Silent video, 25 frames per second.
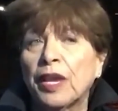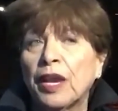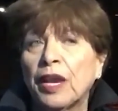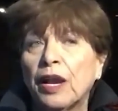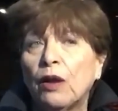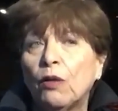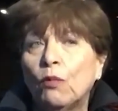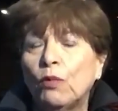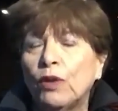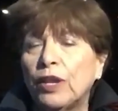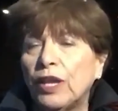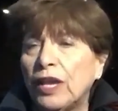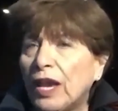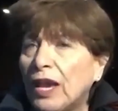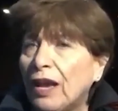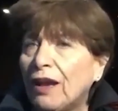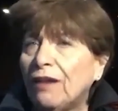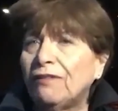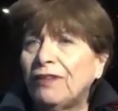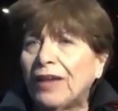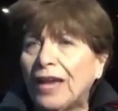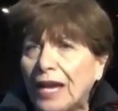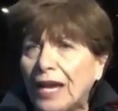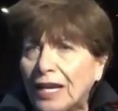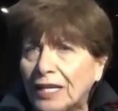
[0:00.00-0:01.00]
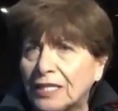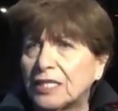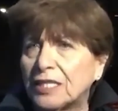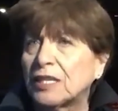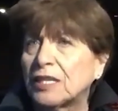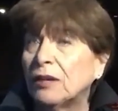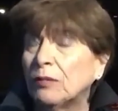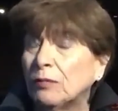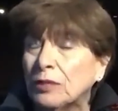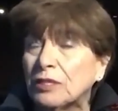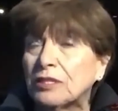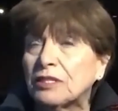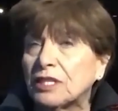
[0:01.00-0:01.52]
we have had some
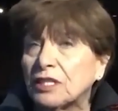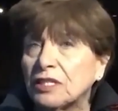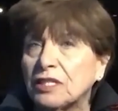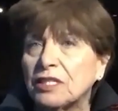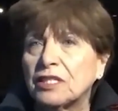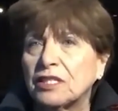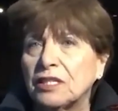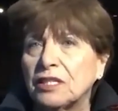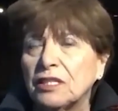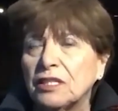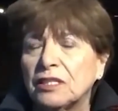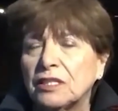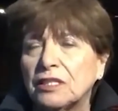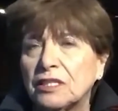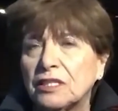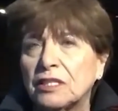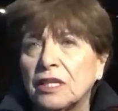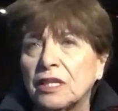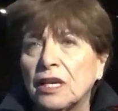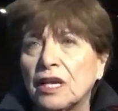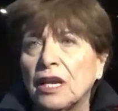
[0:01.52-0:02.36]
assistance.